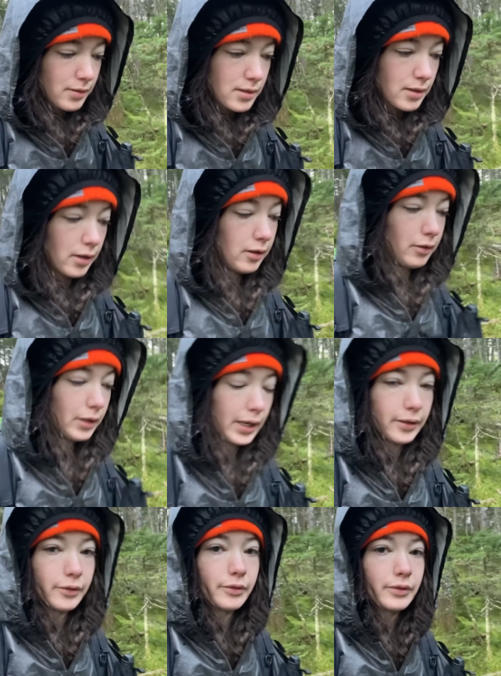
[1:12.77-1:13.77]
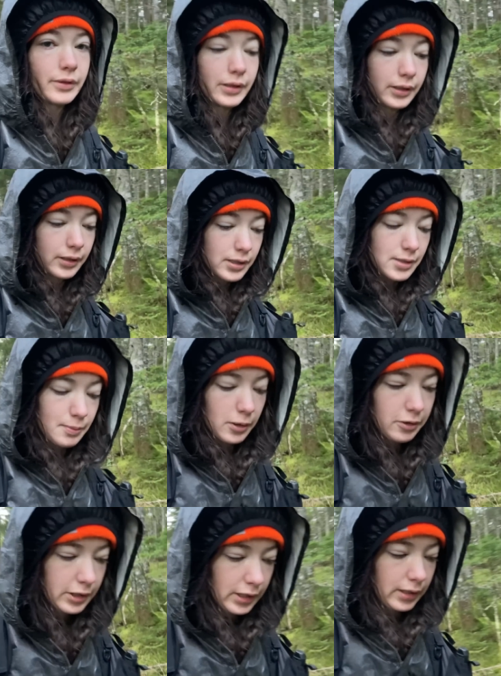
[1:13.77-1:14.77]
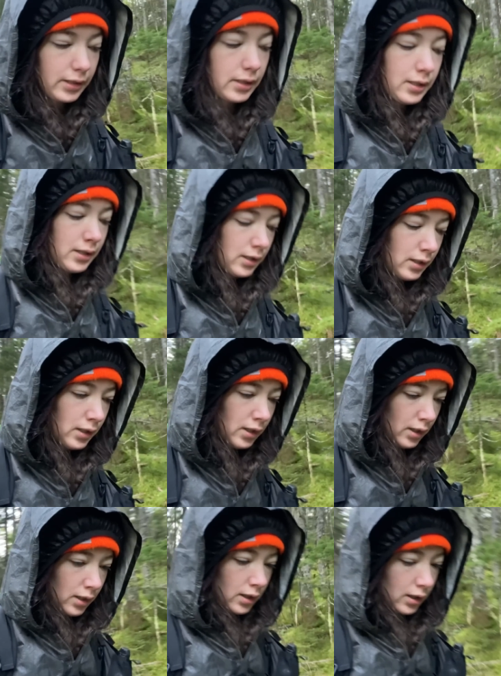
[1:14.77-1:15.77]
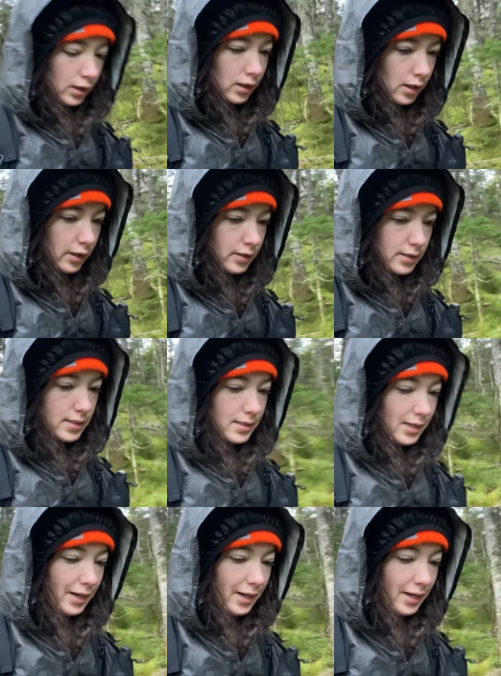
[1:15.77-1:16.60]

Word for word: so I don't think it's broken. It hurts